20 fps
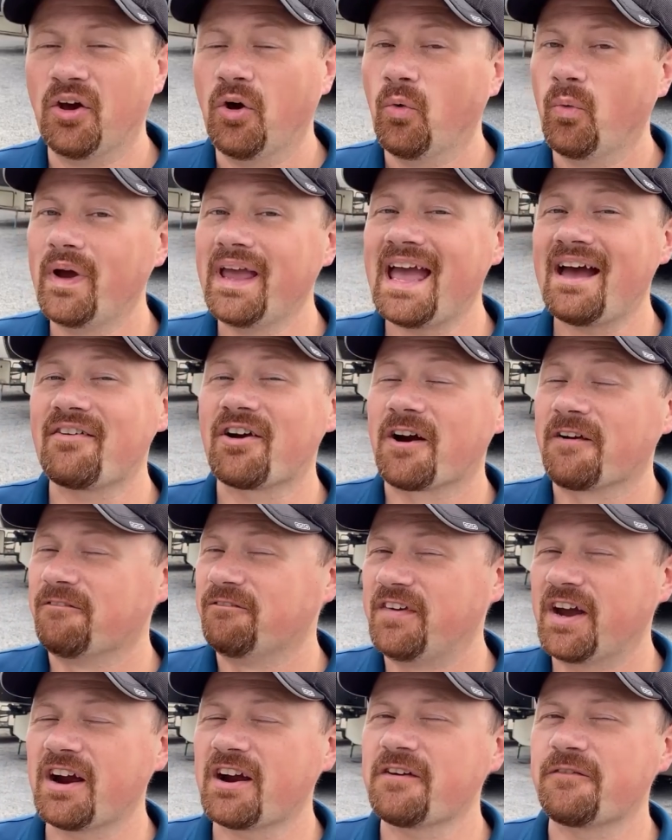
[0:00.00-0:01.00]
We have our
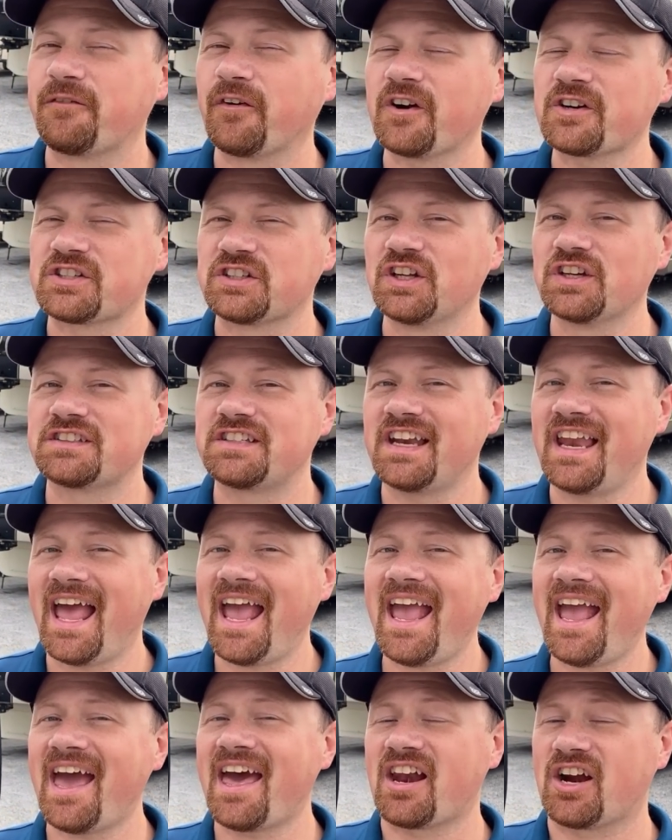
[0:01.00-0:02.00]
very first look
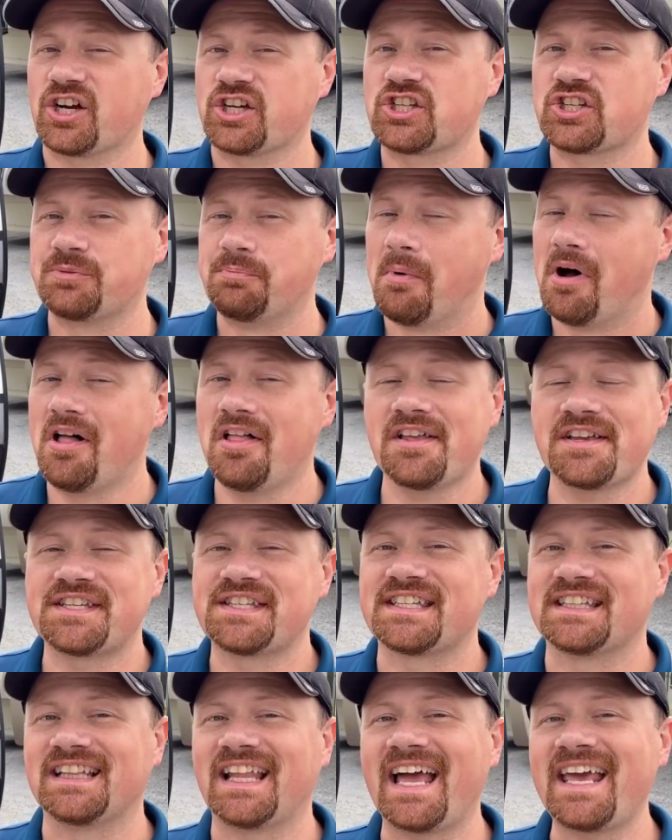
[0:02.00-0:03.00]
today at our
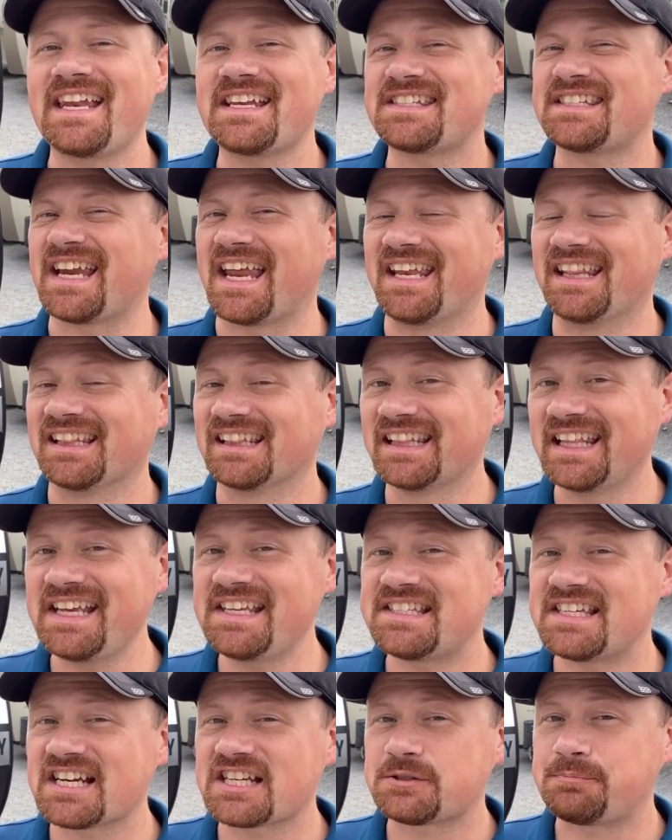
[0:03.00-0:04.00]
smallest, lightest, and
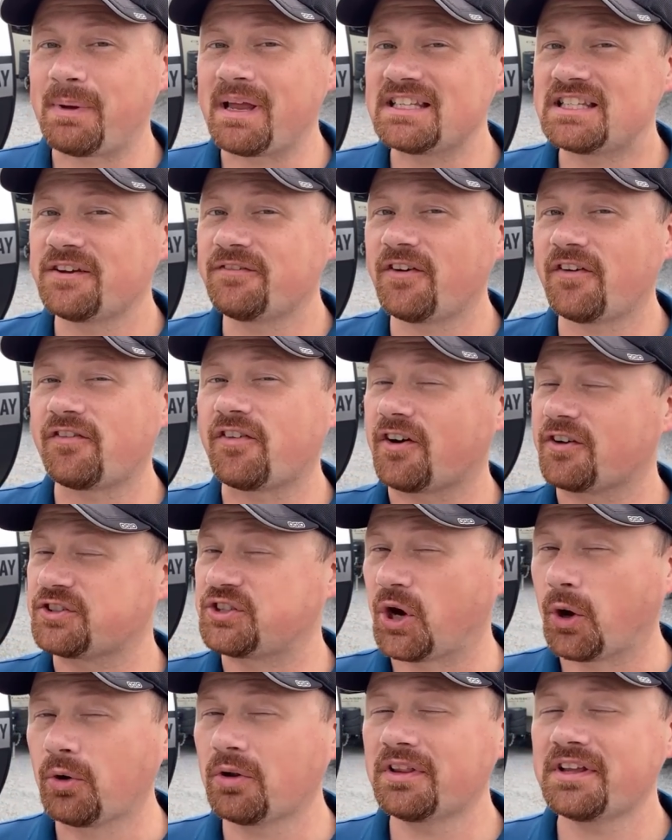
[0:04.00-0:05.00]
least expensive of our
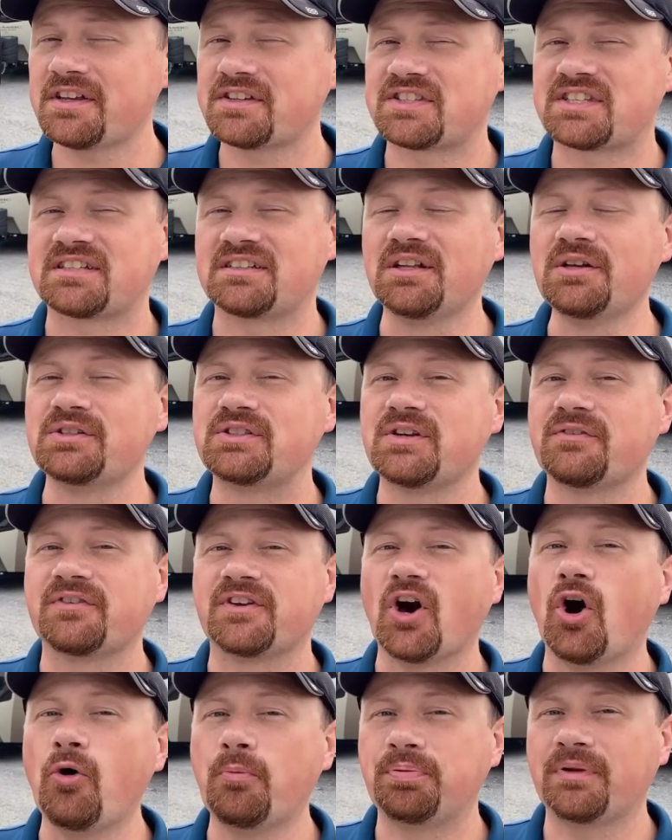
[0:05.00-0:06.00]
totally exclusive
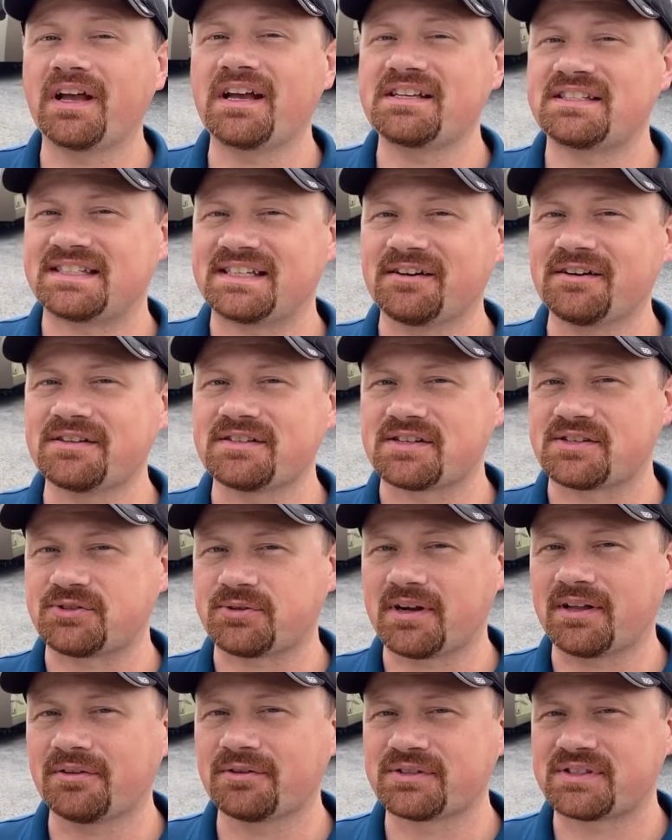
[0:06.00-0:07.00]
Go Play series of
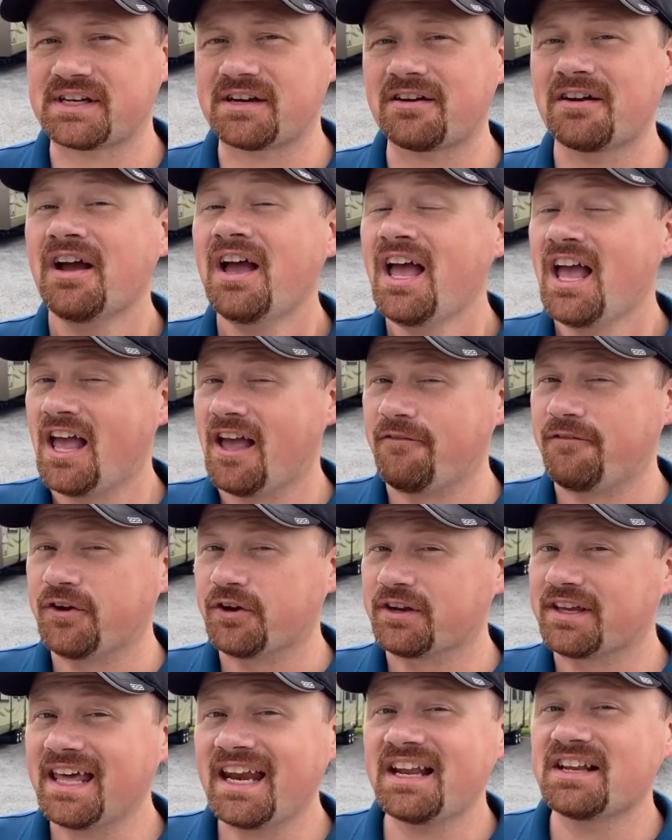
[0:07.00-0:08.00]
trailers here. If you're
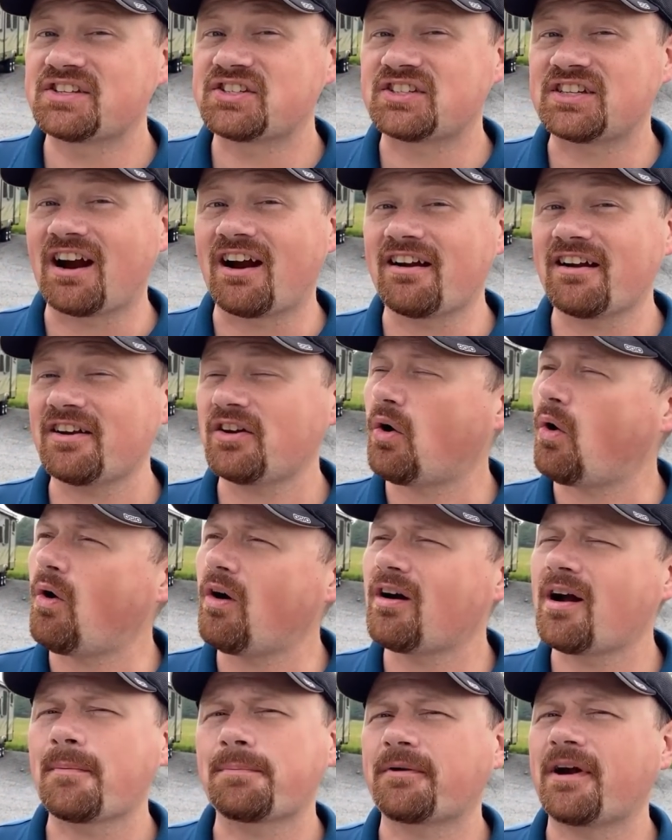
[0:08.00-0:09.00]
getting started
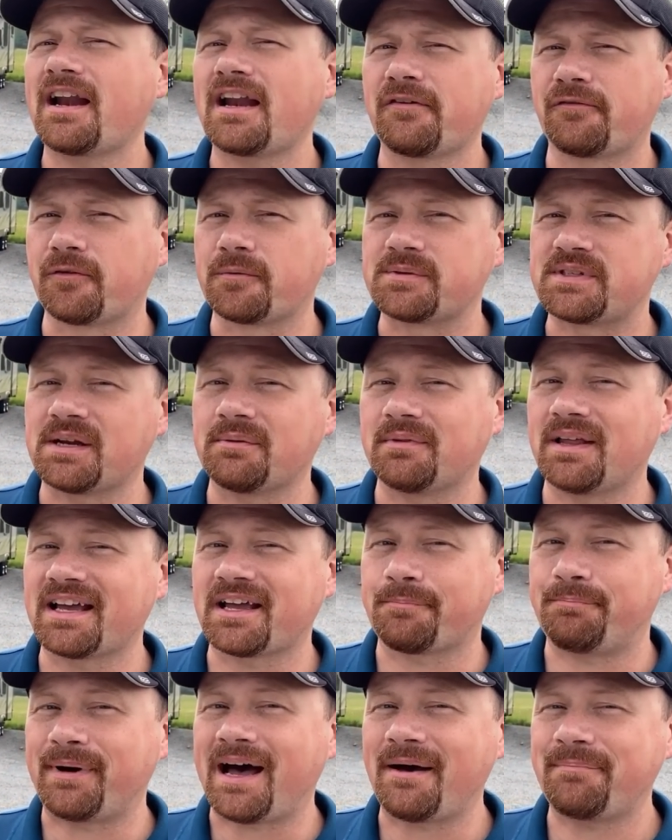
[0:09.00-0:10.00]
or upgrading from something like
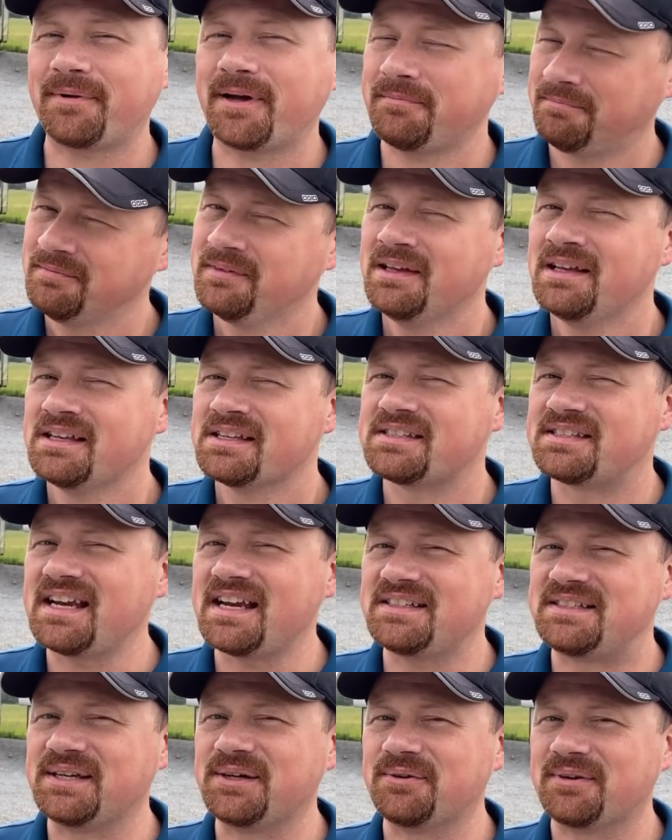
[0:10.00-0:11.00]
a pop-up, stay
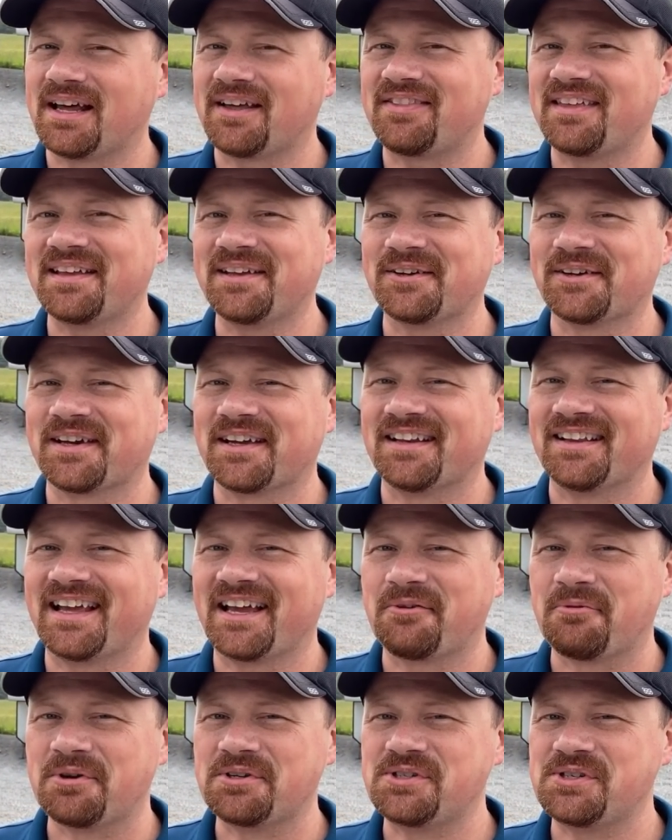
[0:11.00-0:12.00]
tuned. I think you're going to
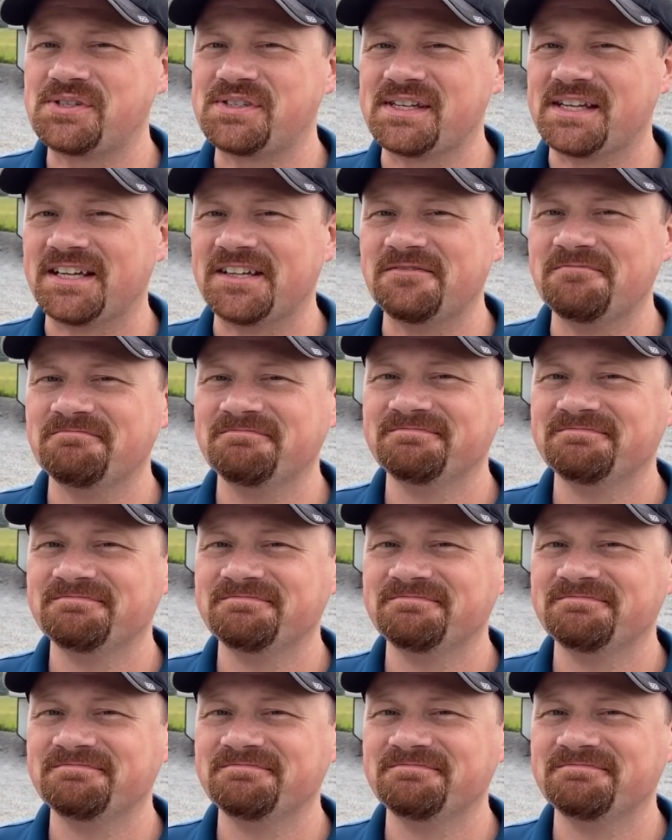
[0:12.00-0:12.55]
like what you see.